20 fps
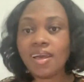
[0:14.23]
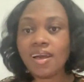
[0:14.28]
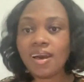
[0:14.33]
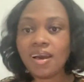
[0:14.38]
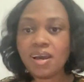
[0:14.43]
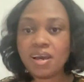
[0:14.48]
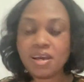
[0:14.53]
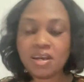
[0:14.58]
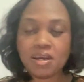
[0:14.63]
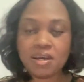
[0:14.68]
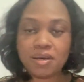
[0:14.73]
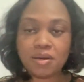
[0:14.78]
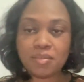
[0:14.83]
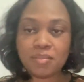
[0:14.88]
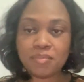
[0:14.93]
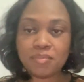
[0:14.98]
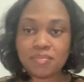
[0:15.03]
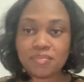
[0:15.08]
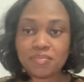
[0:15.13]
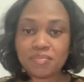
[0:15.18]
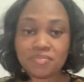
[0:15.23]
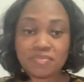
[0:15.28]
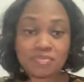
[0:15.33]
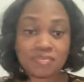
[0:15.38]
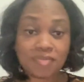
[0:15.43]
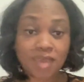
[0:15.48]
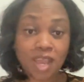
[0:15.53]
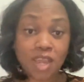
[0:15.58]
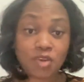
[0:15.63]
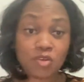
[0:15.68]
Um,
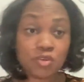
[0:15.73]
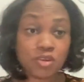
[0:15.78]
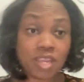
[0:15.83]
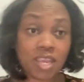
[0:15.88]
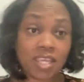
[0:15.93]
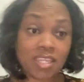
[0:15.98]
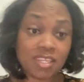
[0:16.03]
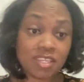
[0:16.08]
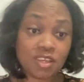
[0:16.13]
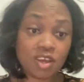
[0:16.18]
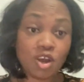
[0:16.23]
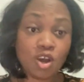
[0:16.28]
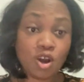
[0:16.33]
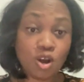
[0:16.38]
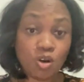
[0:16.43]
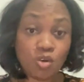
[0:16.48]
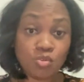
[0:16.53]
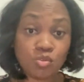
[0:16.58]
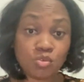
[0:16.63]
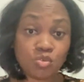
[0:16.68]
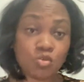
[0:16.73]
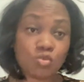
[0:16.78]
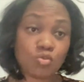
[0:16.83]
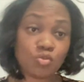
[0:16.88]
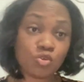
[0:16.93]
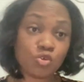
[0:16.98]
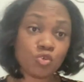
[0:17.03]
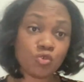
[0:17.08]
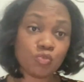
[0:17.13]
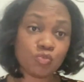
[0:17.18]
I created a whole new
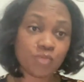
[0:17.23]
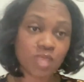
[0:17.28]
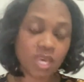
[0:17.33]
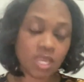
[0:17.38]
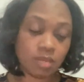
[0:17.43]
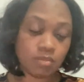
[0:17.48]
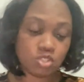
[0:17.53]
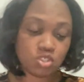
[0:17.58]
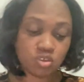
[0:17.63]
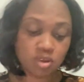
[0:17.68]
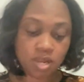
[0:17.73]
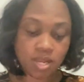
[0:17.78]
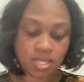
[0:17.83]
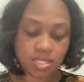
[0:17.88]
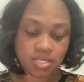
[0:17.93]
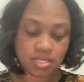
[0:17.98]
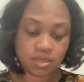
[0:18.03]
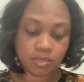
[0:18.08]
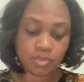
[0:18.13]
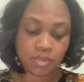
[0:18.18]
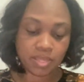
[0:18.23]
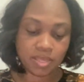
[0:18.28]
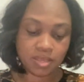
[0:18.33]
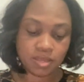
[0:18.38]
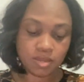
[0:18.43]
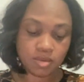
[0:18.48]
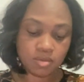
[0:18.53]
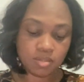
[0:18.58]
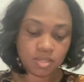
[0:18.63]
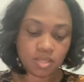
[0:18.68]
group that I'm trying to
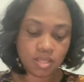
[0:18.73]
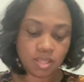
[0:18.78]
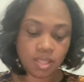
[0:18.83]
build,